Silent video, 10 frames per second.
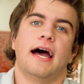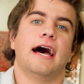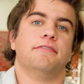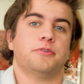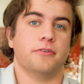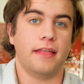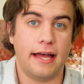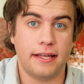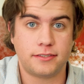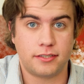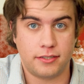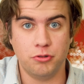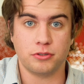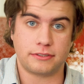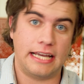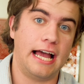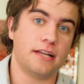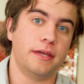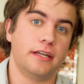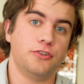after that, Google Tag
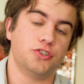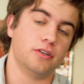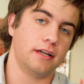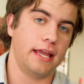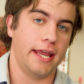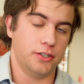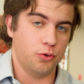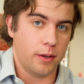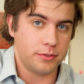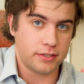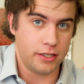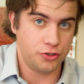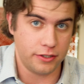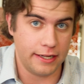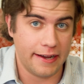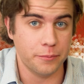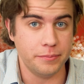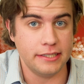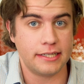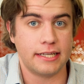Manager and your website should now be